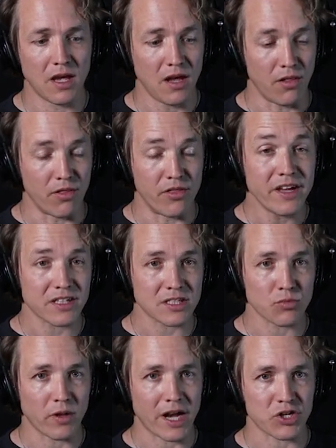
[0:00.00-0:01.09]
This
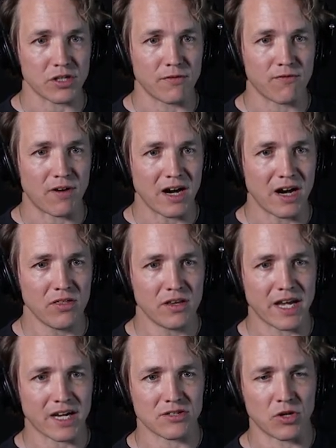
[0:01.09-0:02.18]
will actually find the
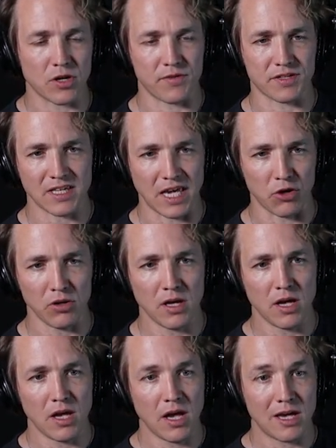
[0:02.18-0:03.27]
next note of the scale
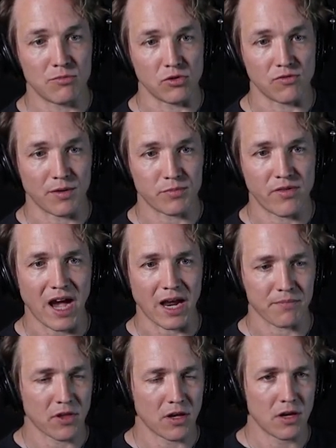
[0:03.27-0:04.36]
and move up to that.
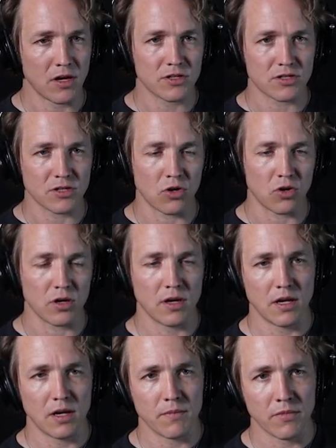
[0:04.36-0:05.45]
So,
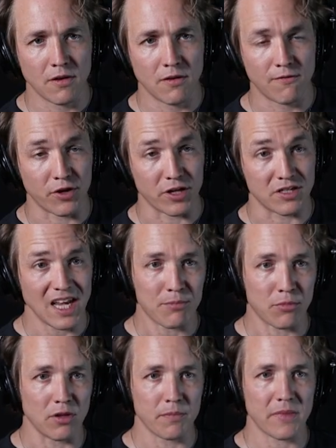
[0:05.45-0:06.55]
for
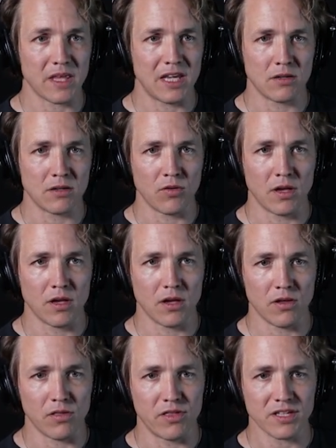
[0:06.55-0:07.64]
example, in
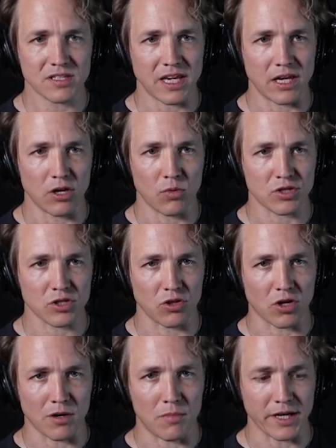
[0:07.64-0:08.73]
this scale, which is called
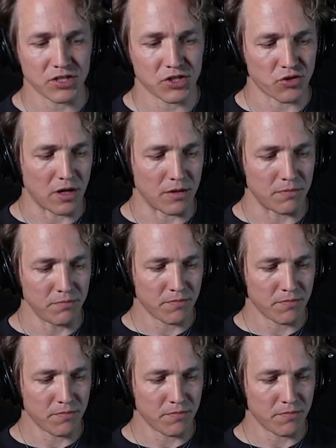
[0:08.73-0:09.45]
harmonic strum,